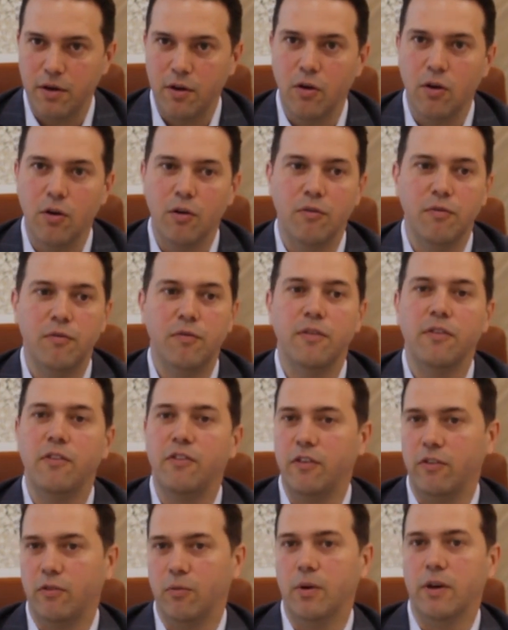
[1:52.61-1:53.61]
of
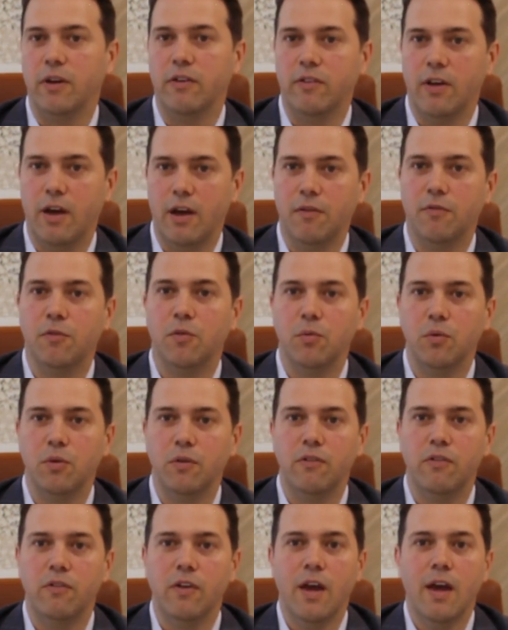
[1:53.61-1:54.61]
6 weeks
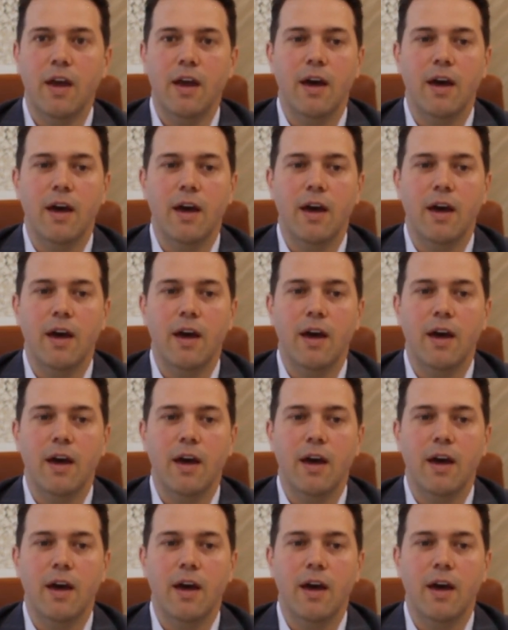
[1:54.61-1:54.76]
afterwards,